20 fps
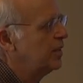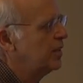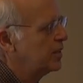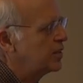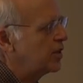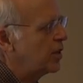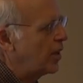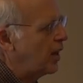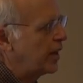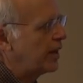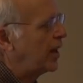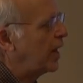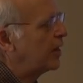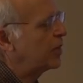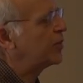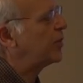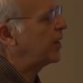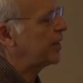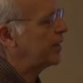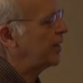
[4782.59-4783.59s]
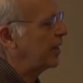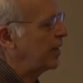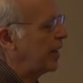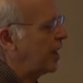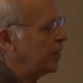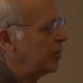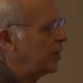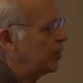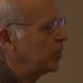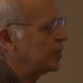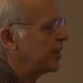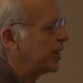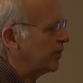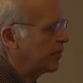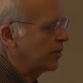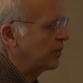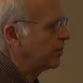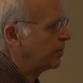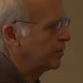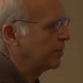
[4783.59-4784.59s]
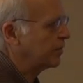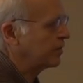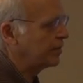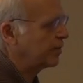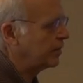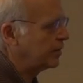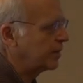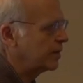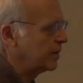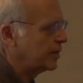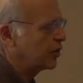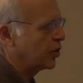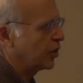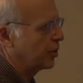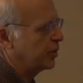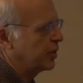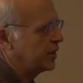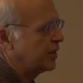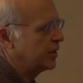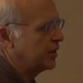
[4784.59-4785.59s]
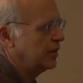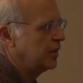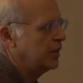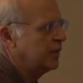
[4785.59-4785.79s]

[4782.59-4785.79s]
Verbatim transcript: So I, I don't think the alignment was ever determined.